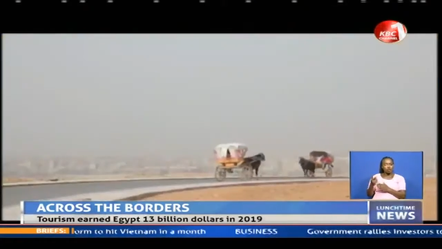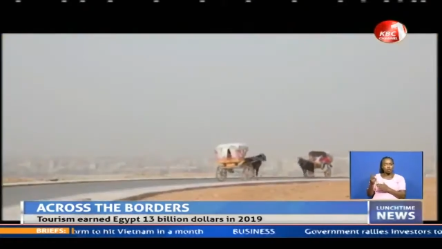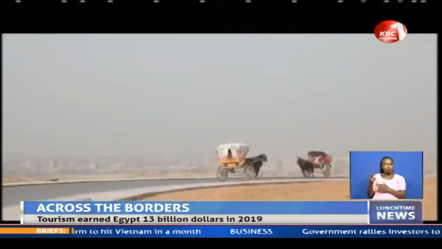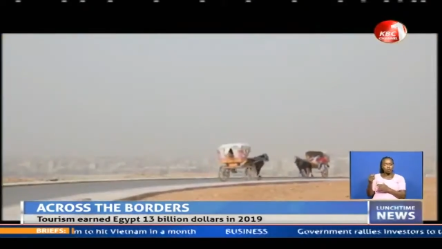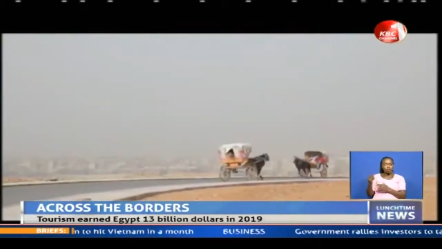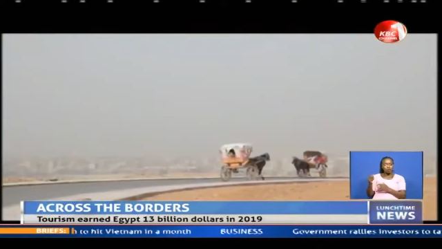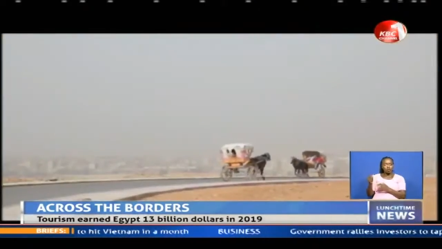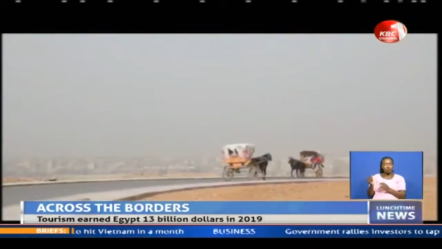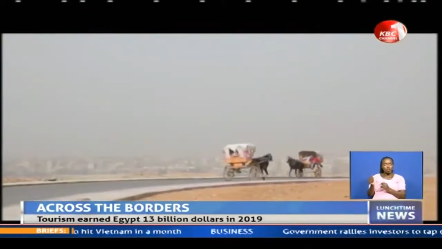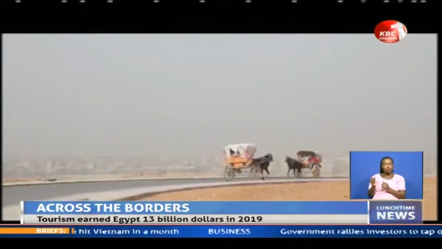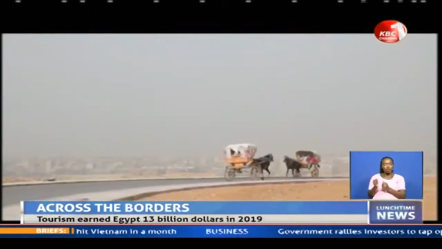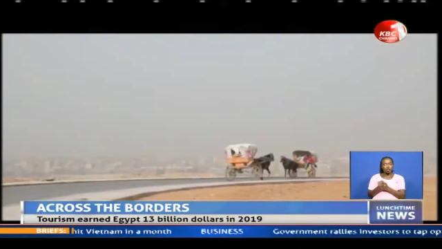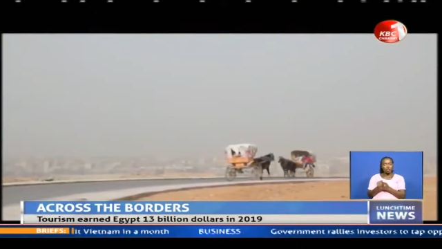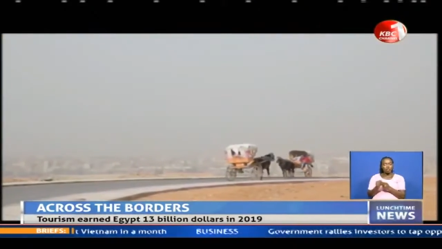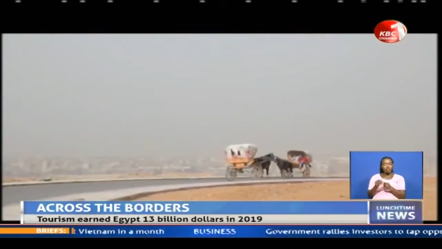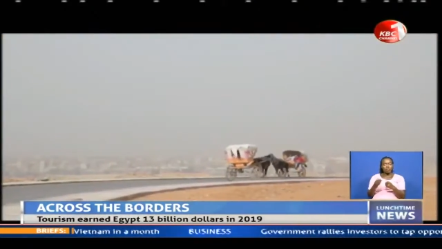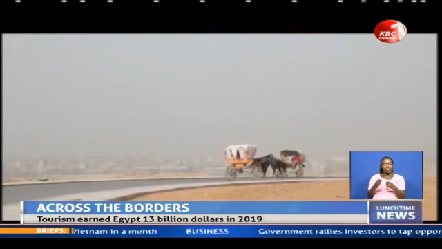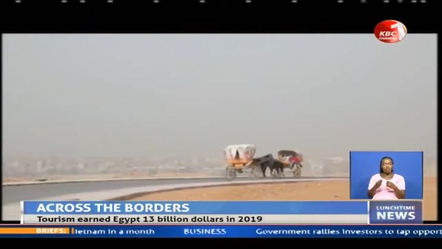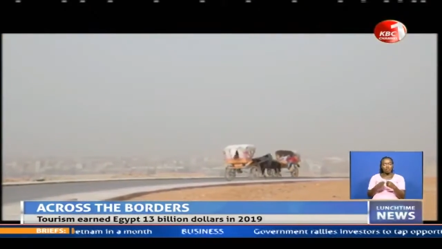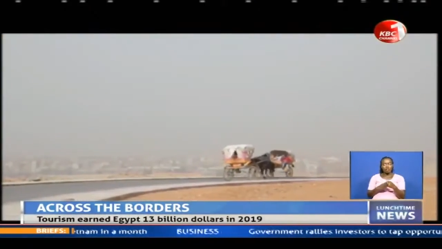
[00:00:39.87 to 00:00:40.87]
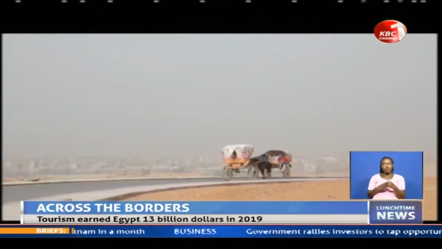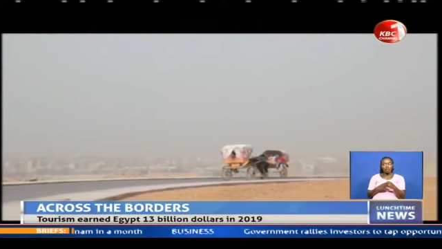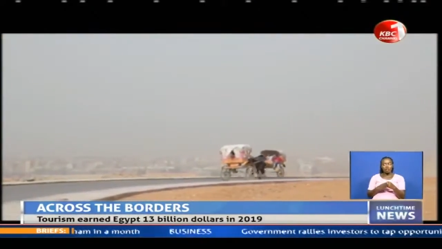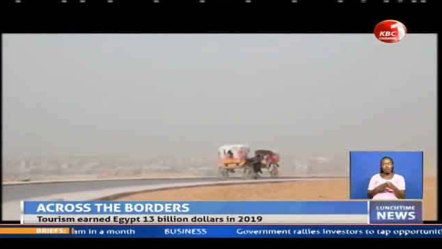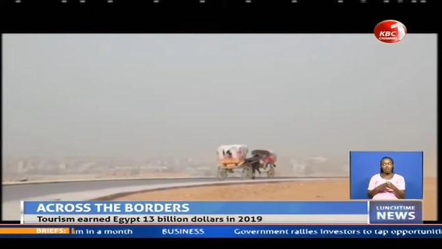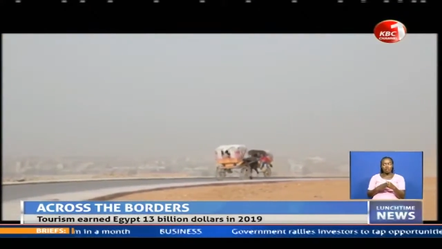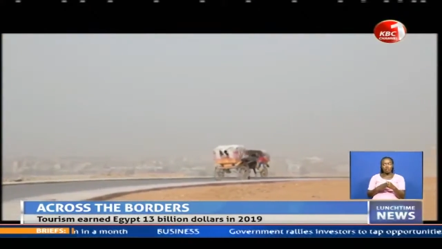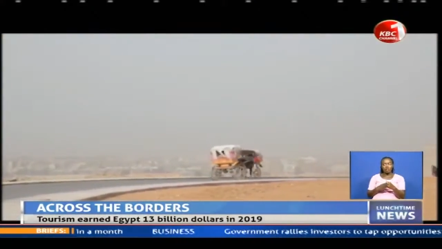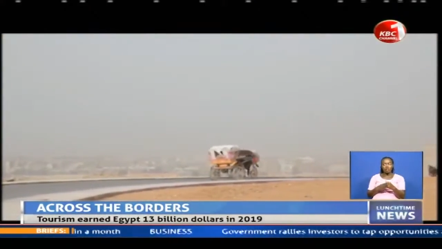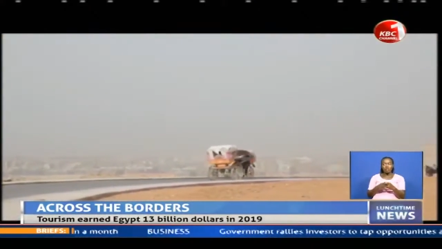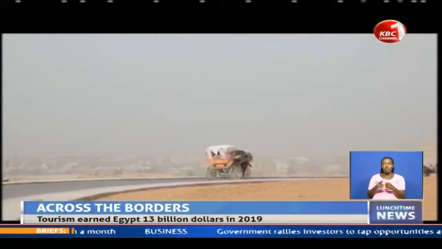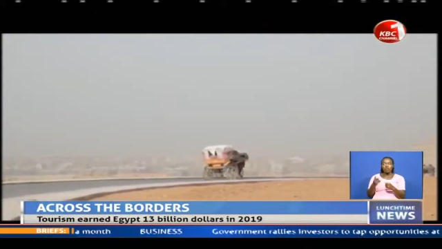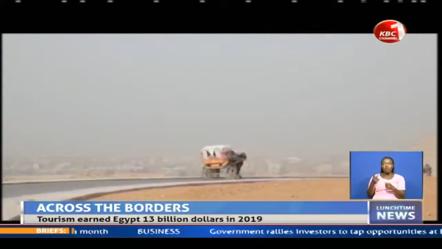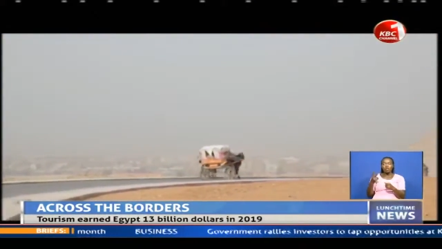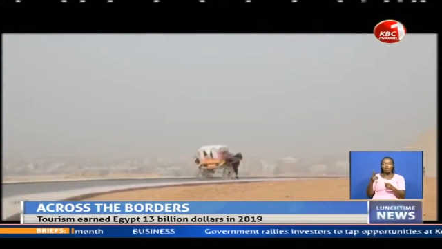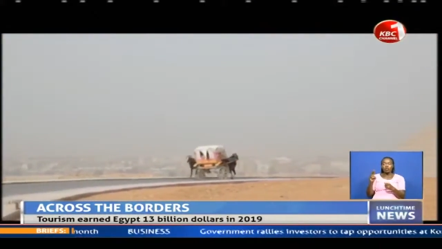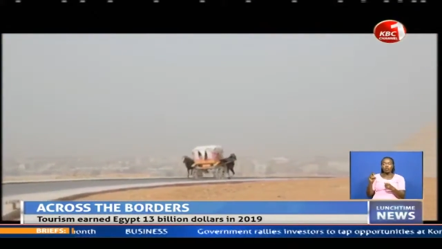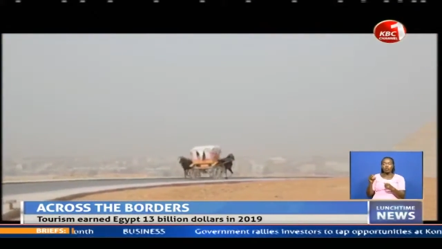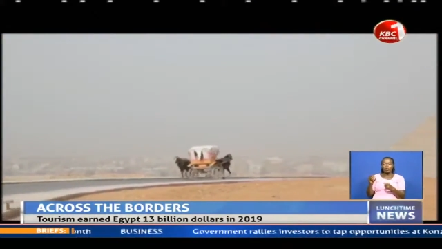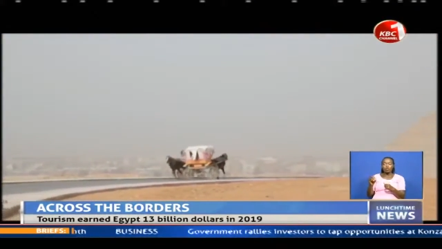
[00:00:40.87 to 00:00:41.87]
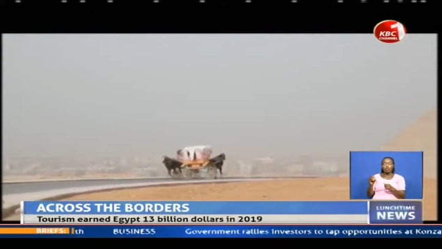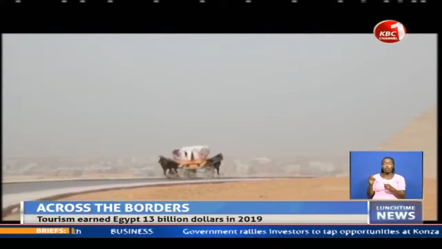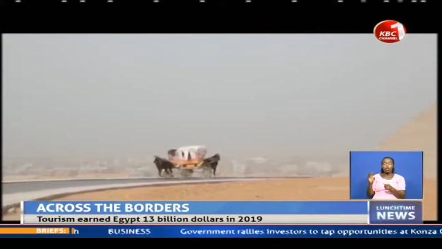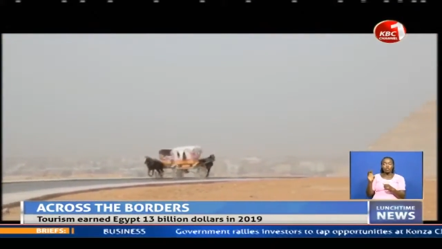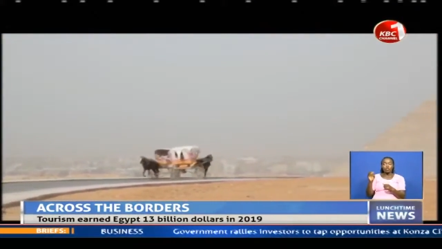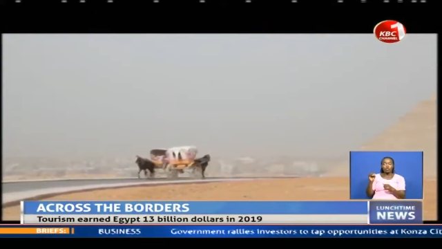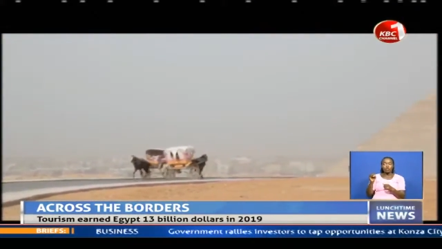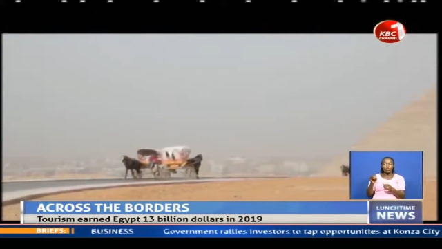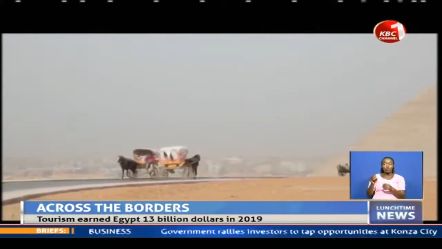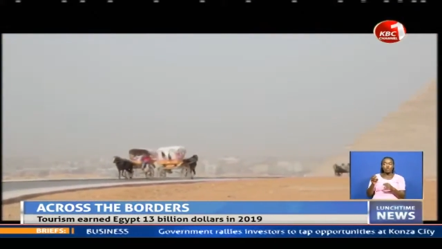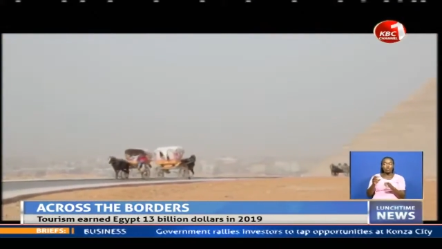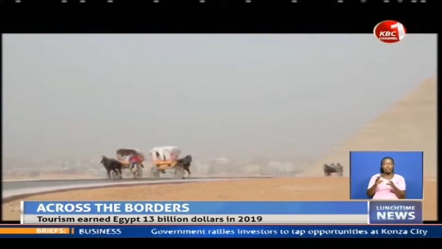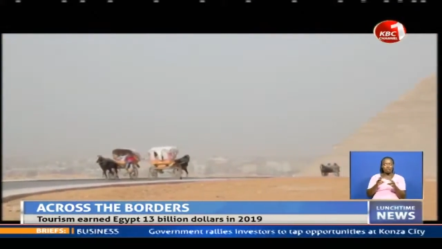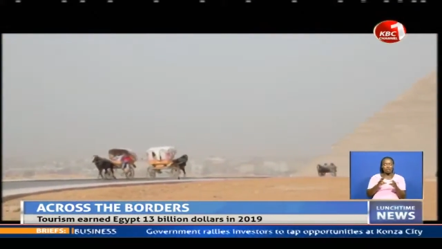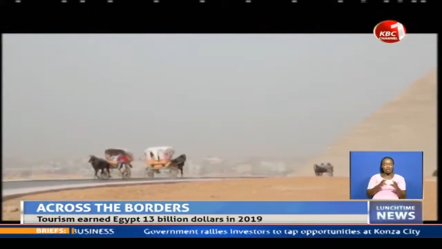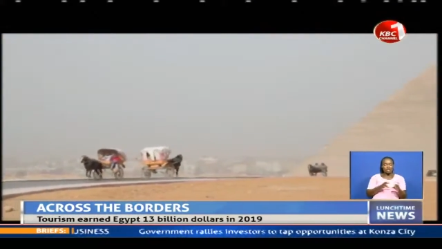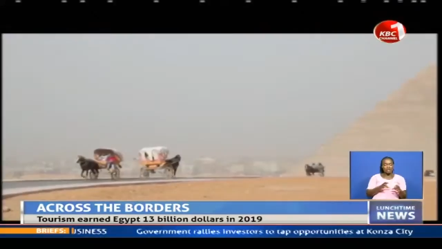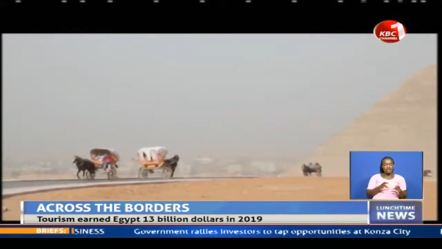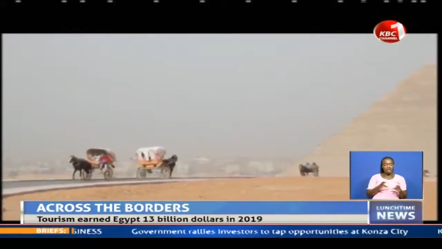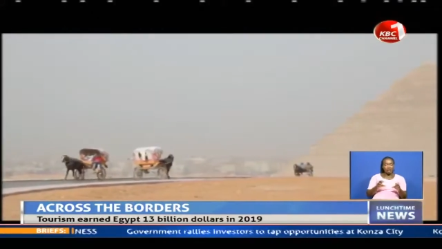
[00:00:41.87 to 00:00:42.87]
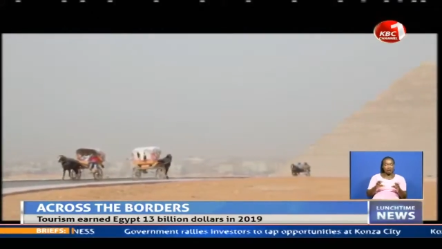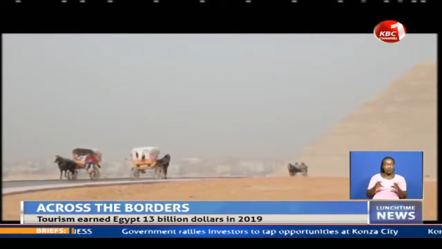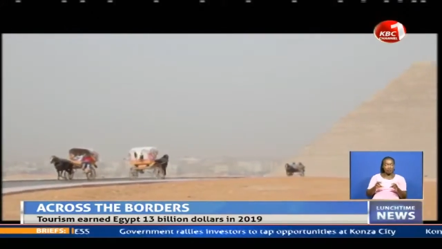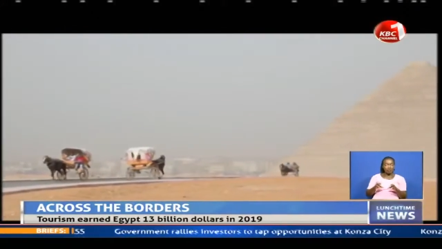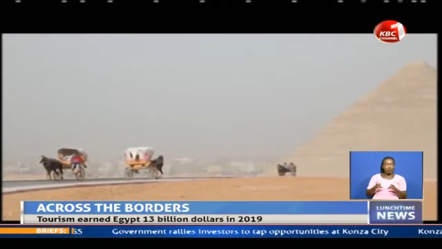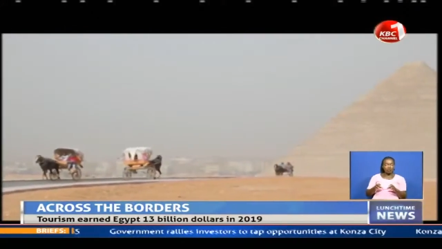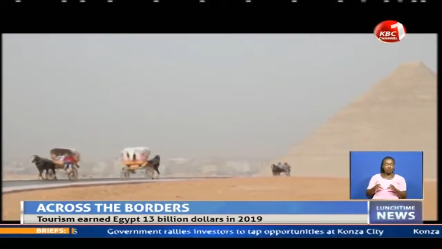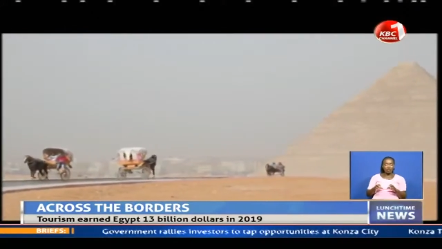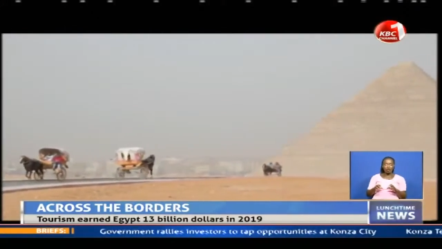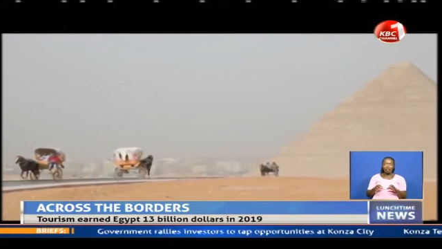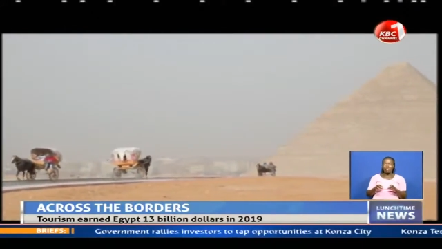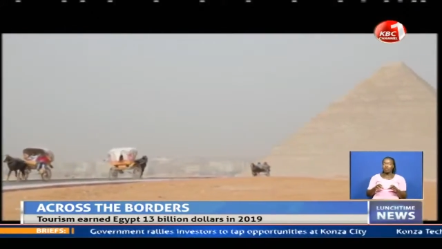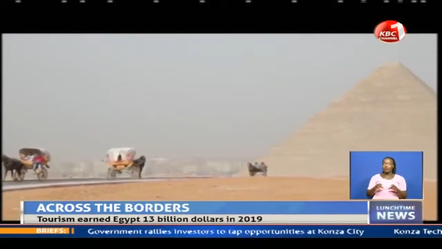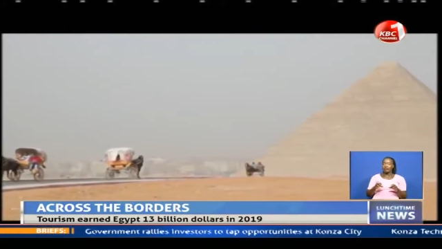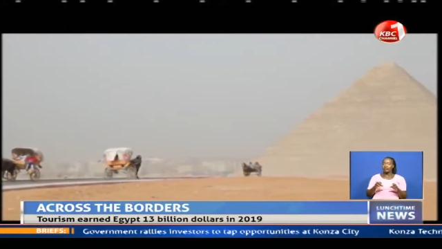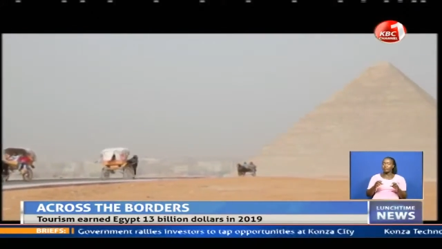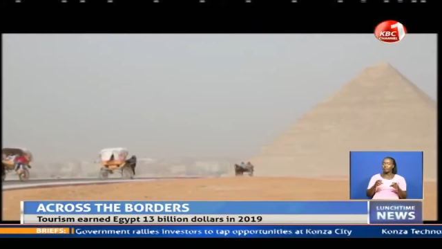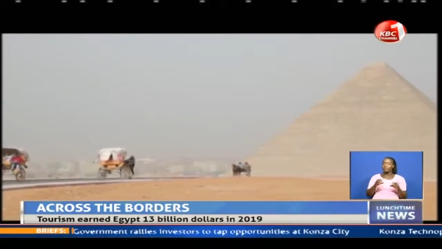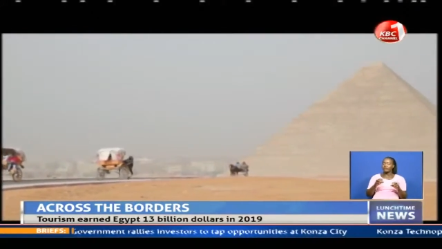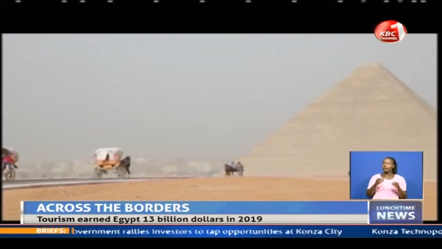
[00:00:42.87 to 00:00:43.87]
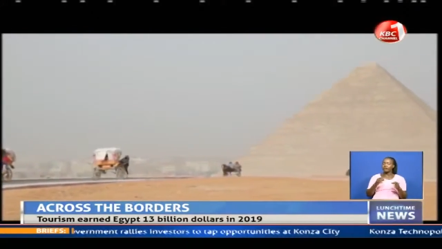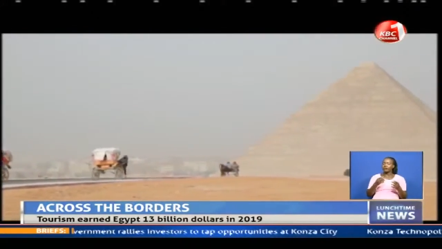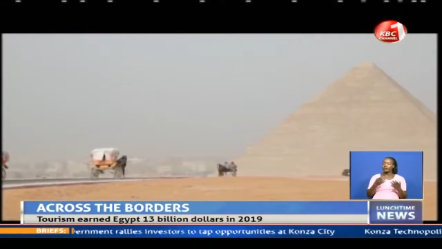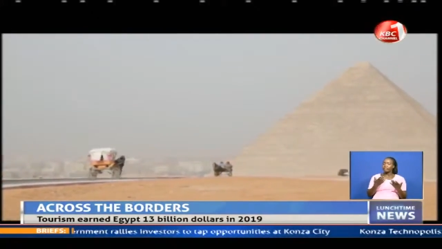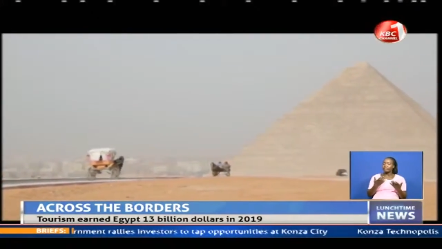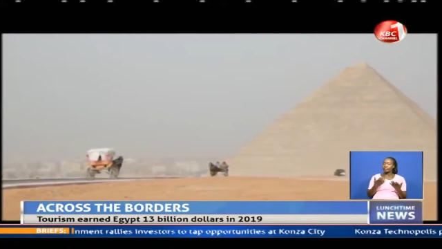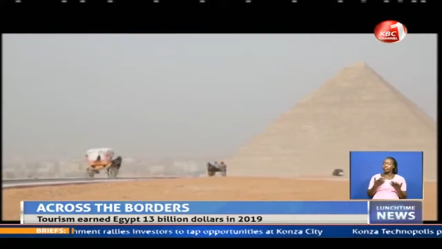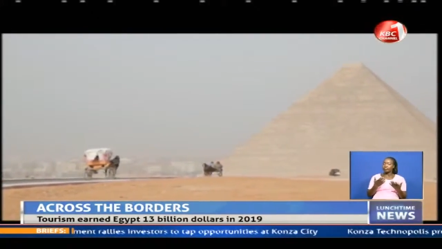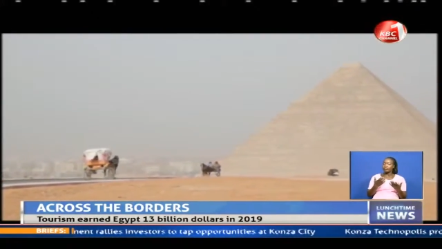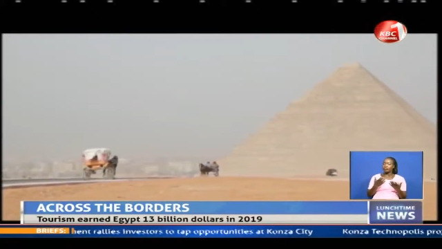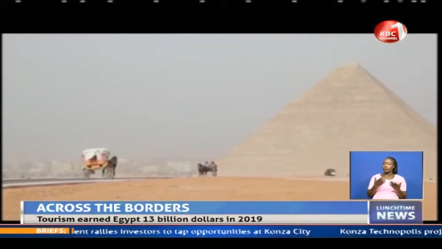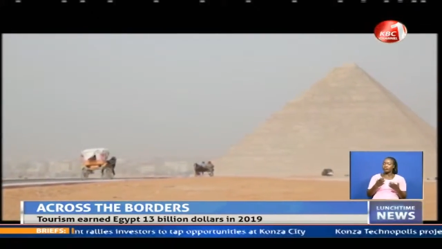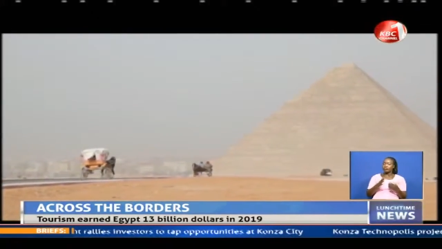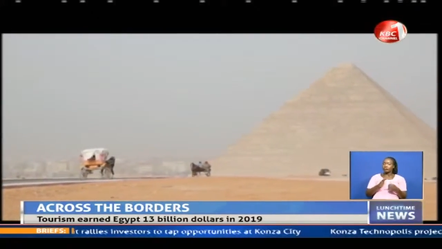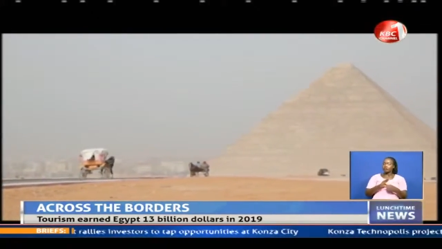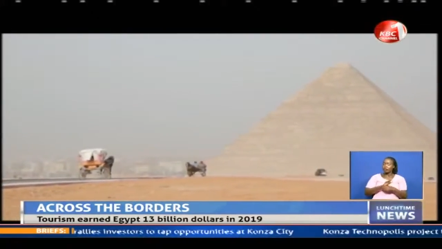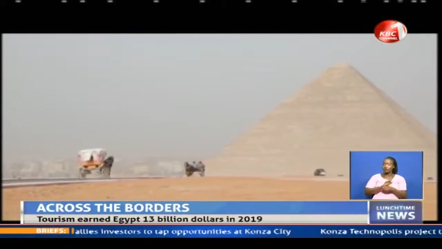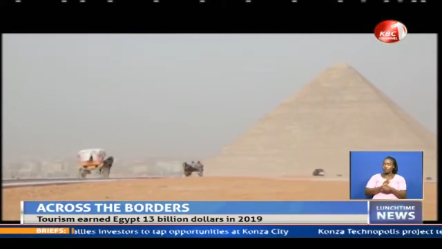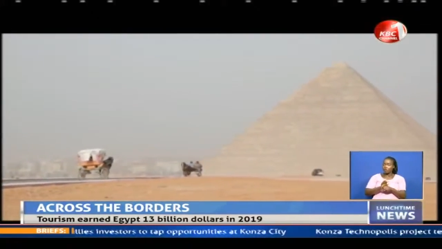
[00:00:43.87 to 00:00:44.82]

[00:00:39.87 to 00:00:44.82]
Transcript: [unreadable: no face in view]